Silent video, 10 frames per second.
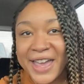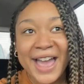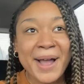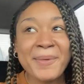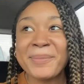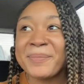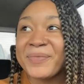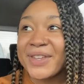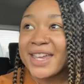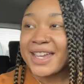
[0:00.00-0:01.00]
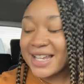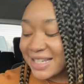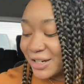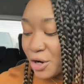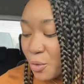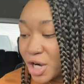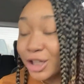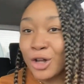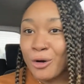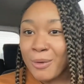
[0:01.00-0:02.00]
that because I don't want to
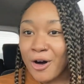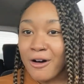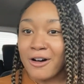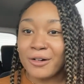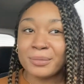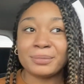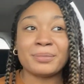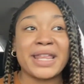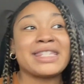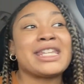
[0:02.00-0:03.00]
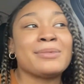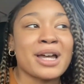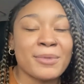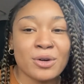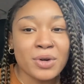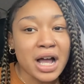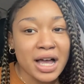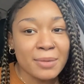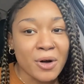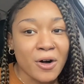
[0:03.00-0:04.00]
lowball, but at the same time I don't want to
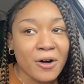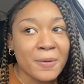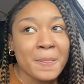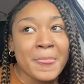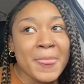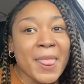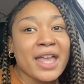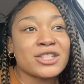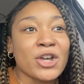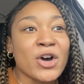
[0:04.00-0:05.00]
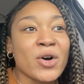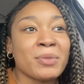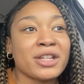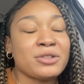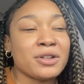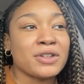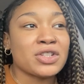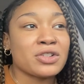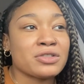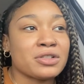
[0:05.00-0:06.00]
highball. So I'm like doing
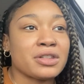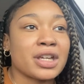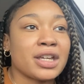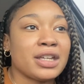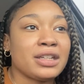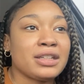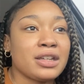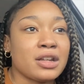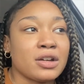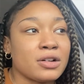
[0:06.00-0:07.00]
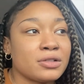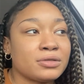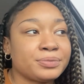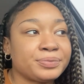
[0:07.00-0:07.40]
research on like, you know,